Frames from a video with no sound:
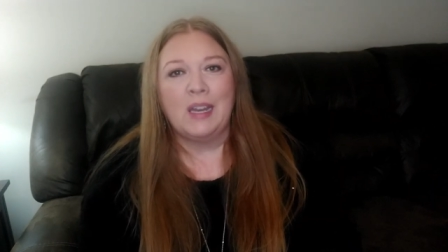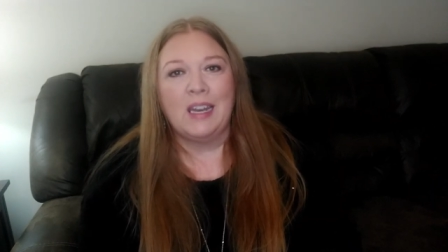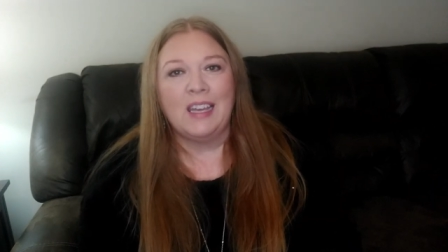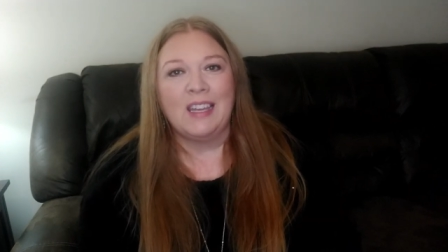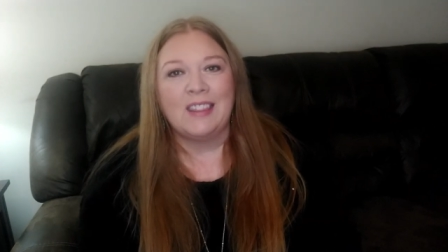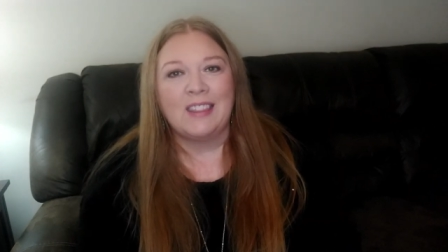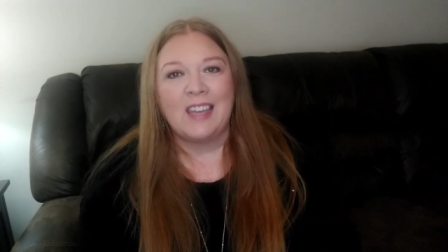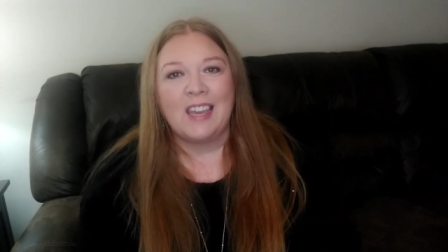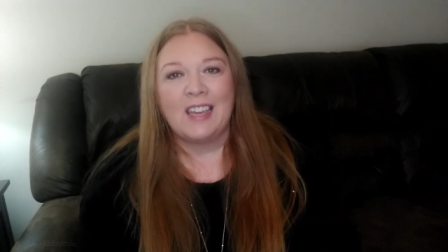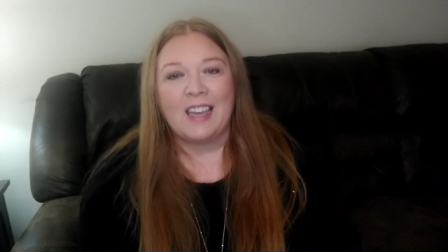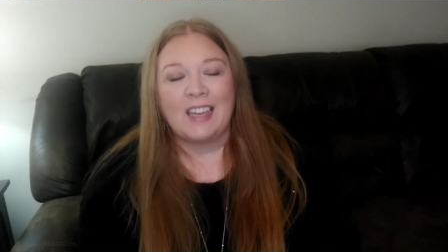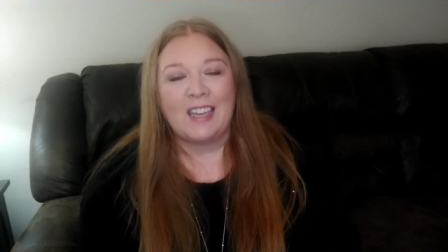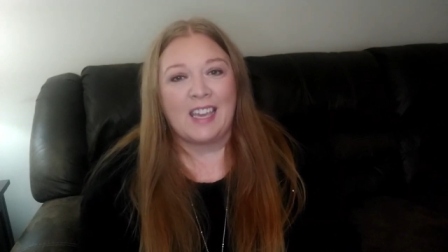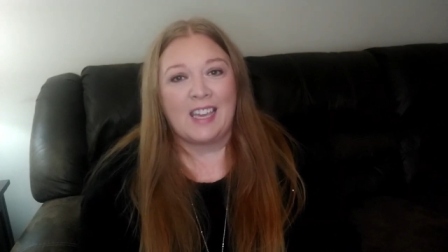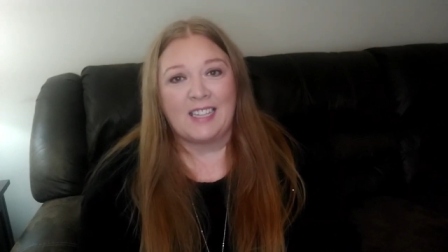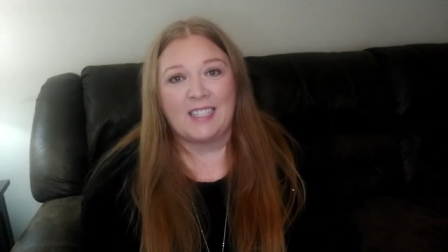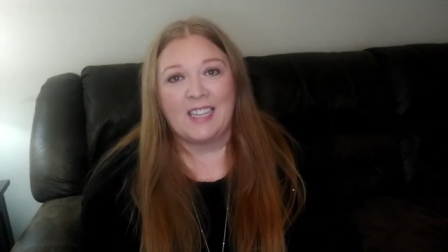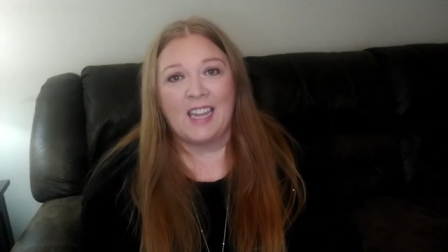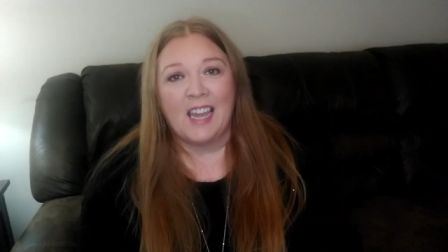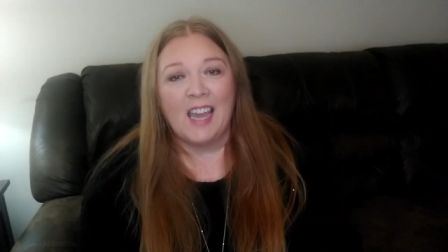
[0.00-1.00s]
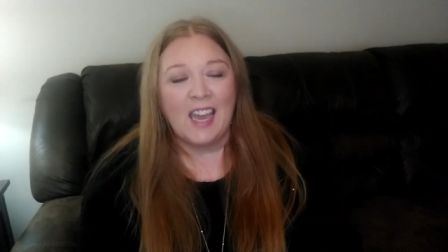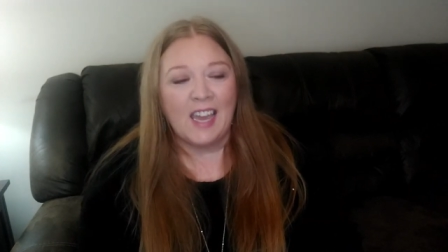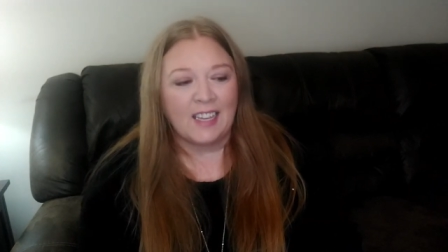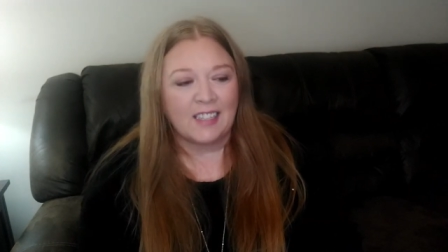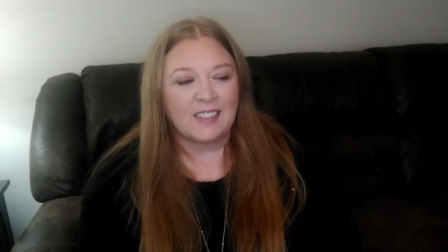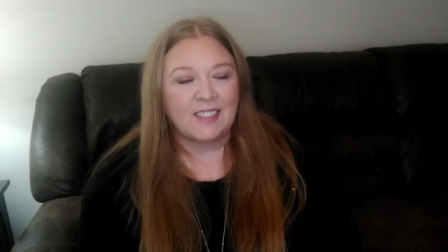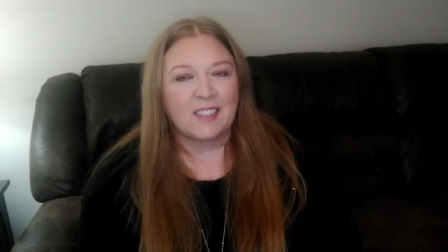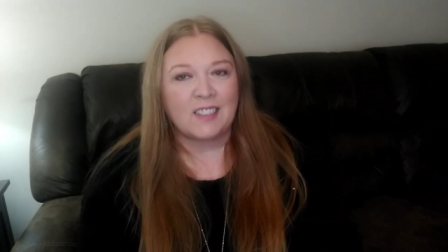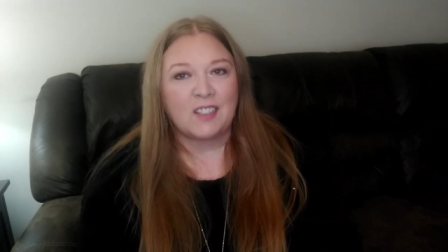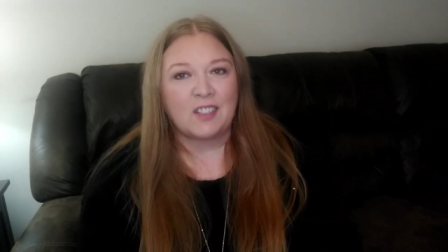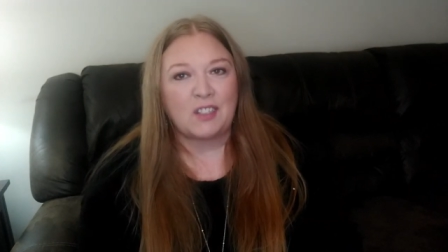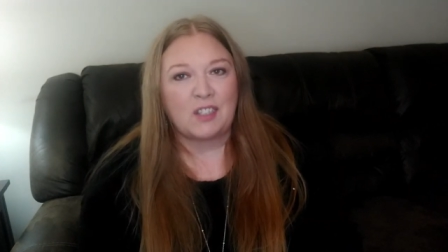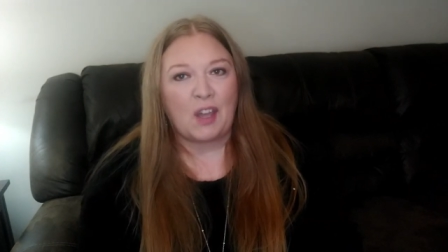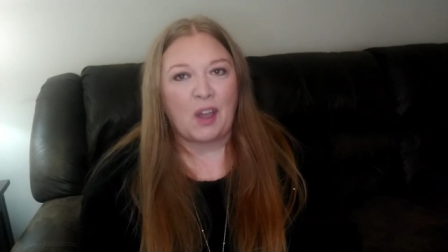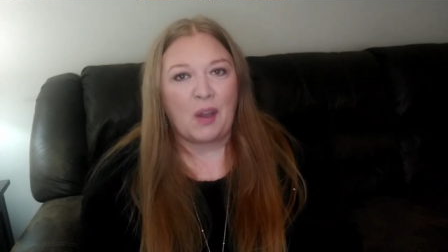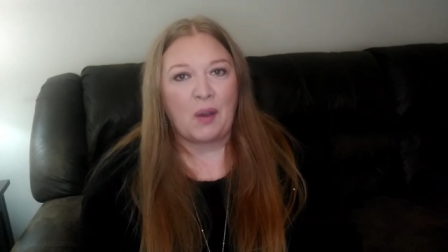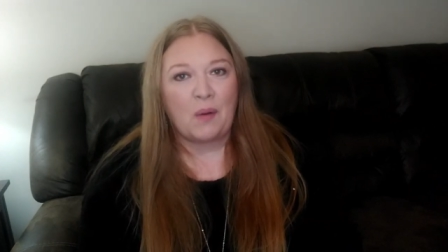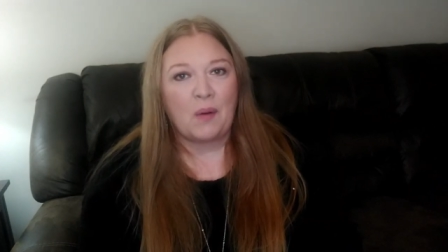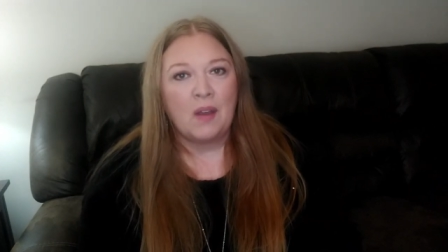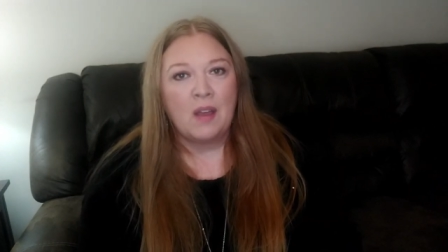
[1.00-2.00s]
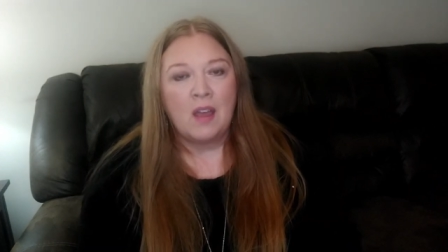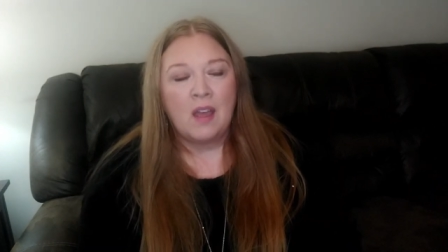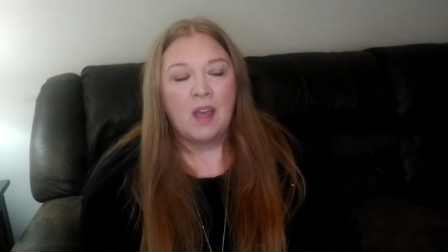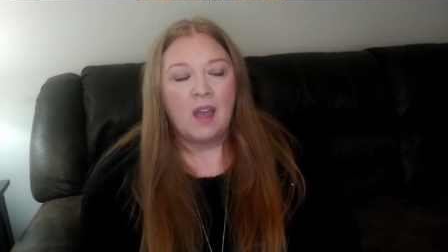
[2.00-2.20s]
anything, I can't text, so